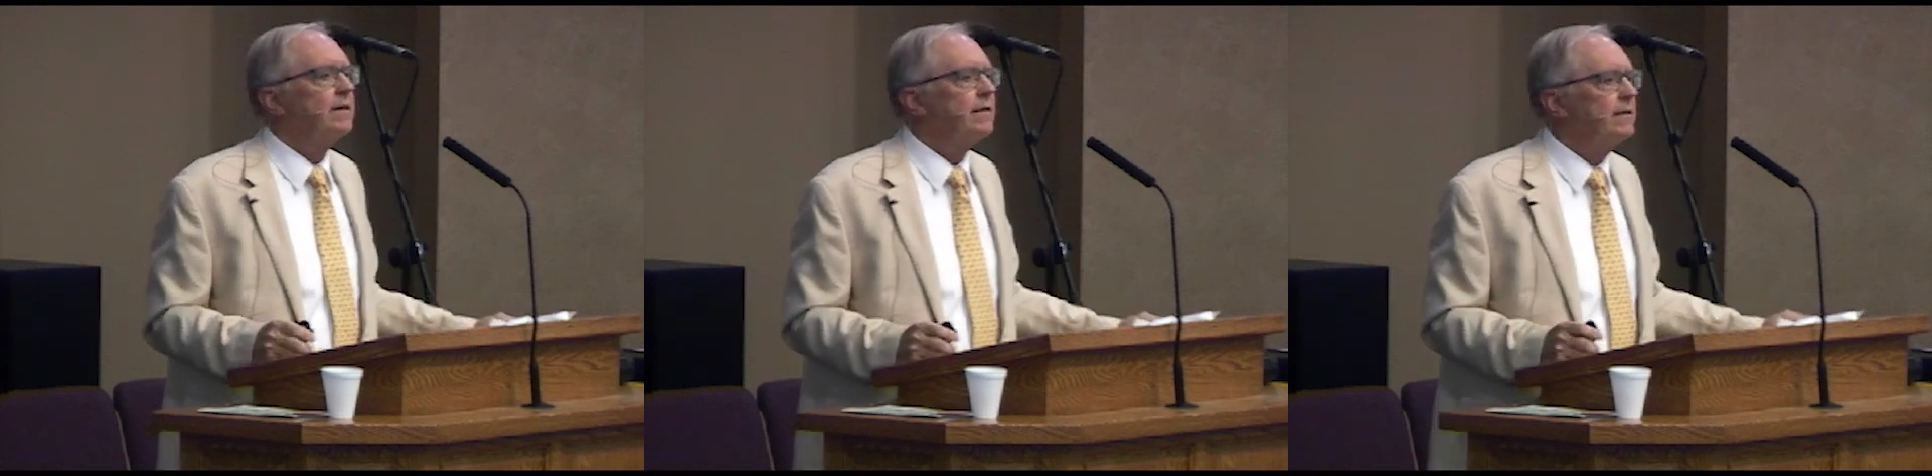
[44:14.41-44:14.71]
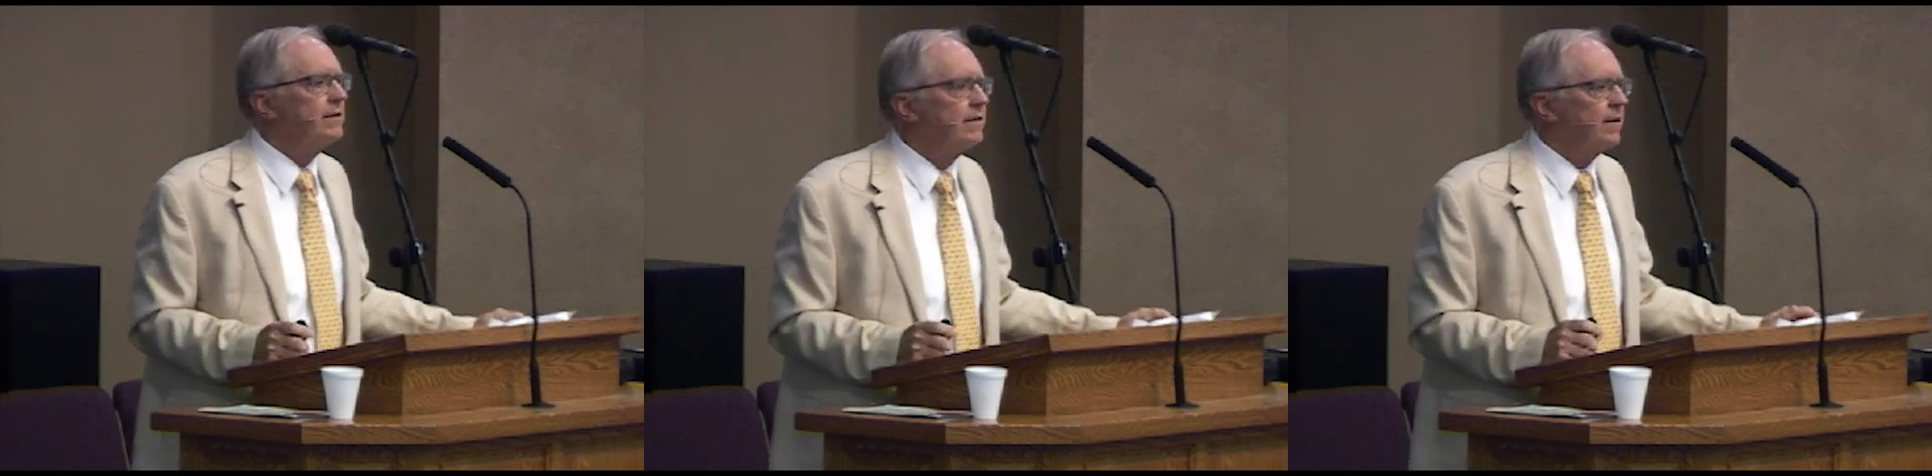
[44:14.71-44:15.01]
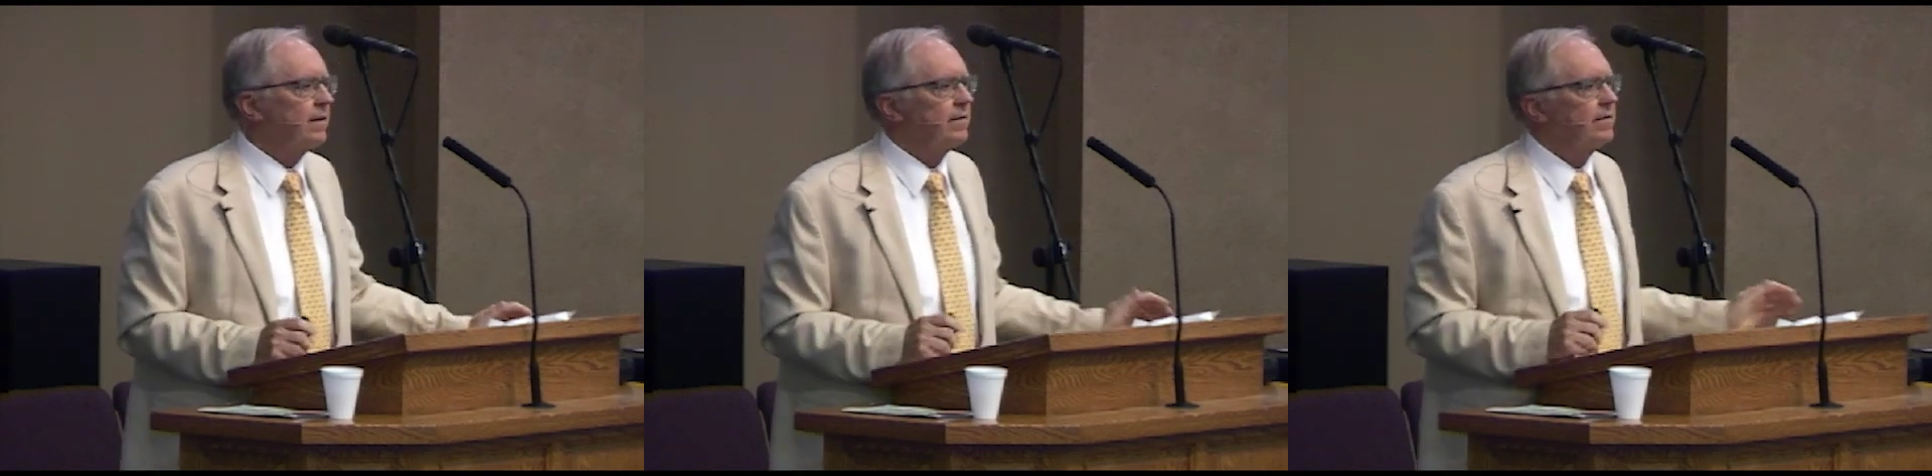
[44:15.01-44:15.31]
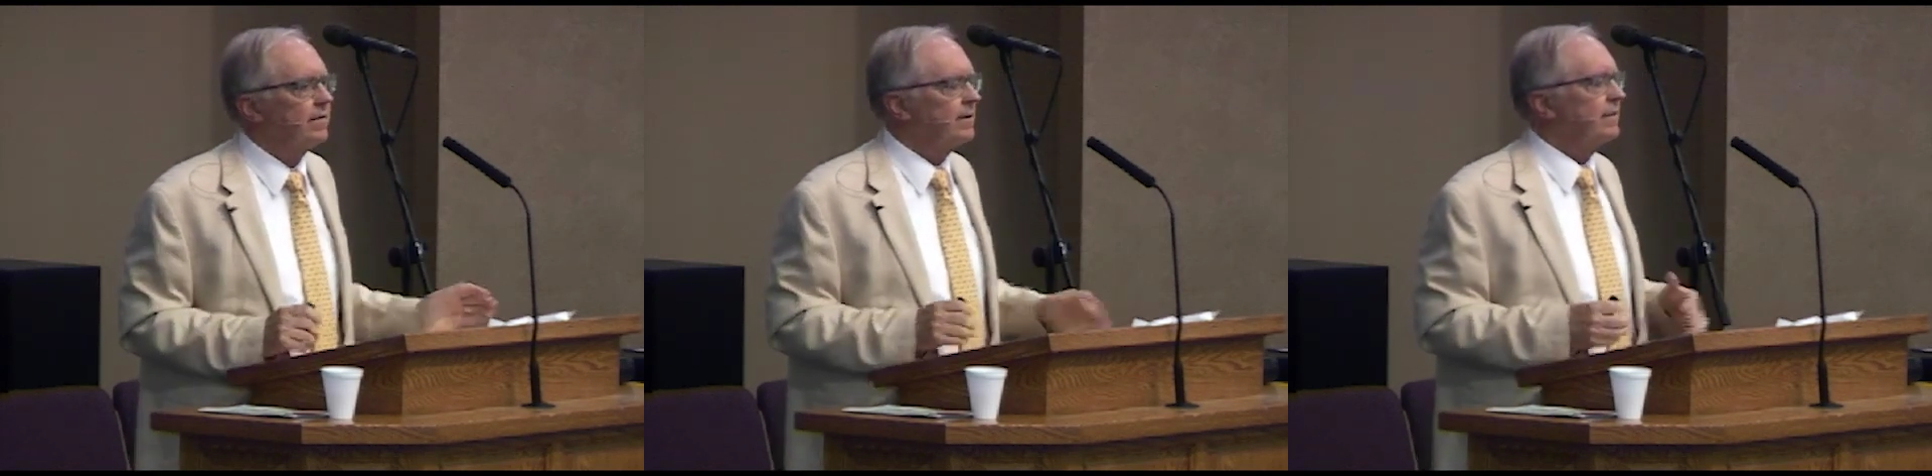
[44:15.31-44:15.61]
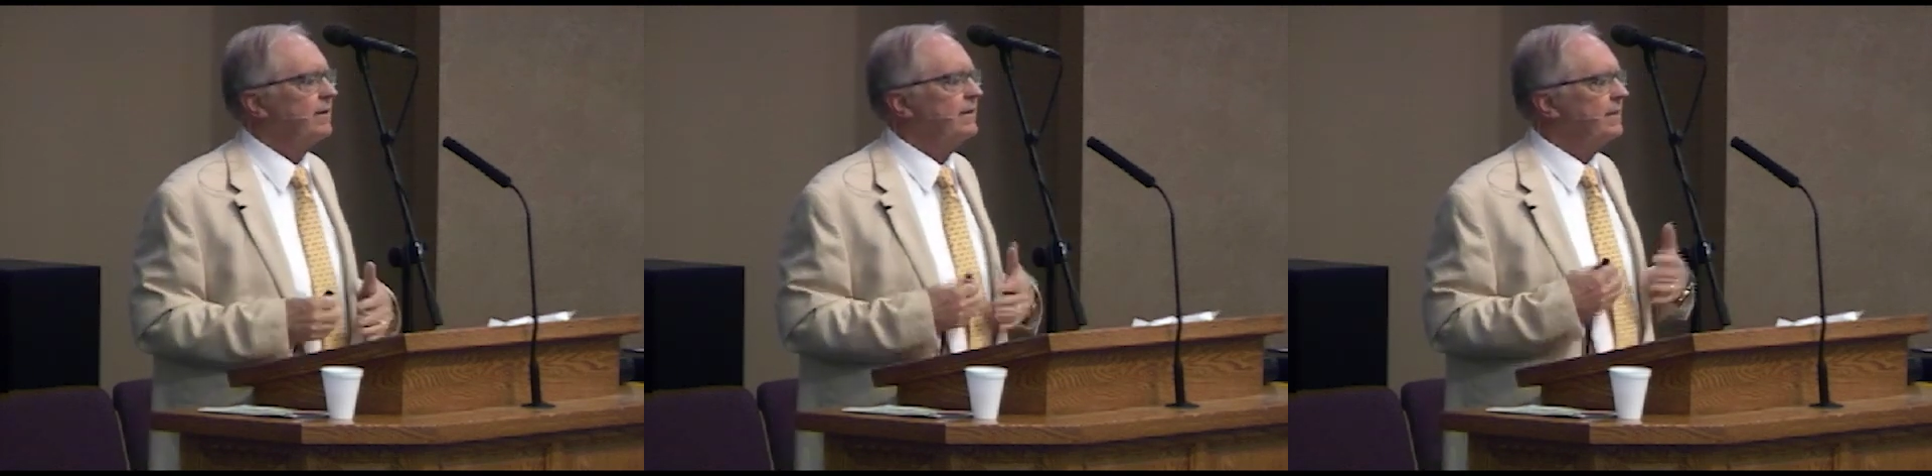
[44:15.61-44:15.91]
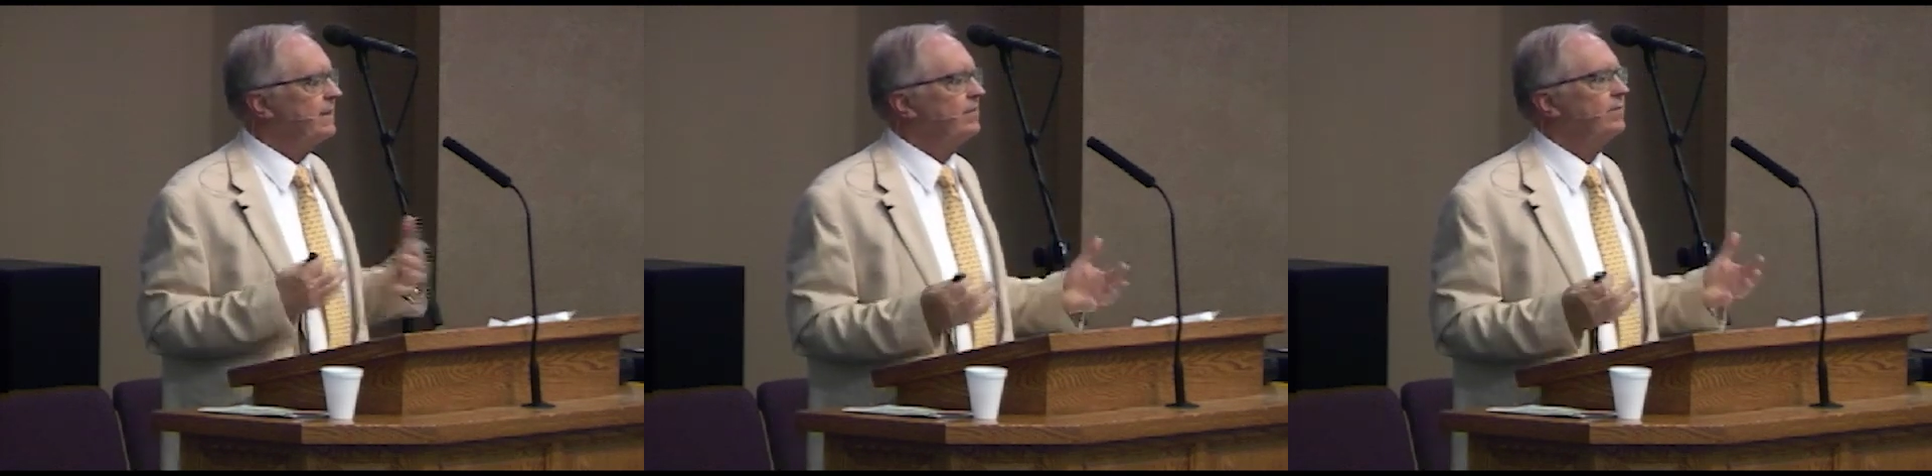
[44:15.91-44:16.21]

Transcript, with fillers: He, uh, uh, he,